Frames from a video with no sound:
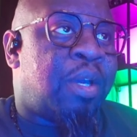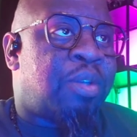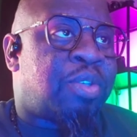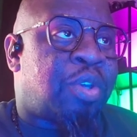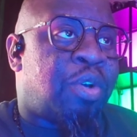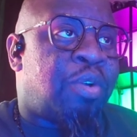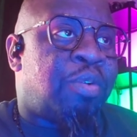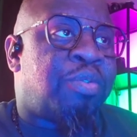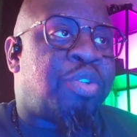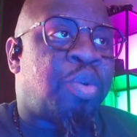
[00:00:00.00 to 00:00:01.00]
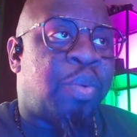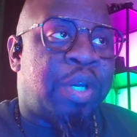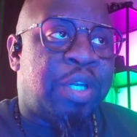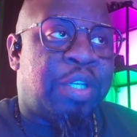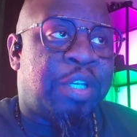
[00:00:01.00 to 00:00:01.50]
So
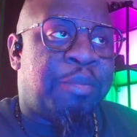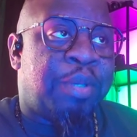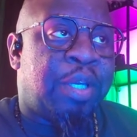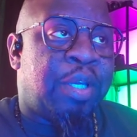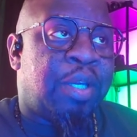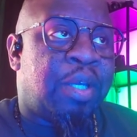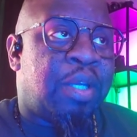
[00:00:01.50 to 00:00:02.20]
20 dB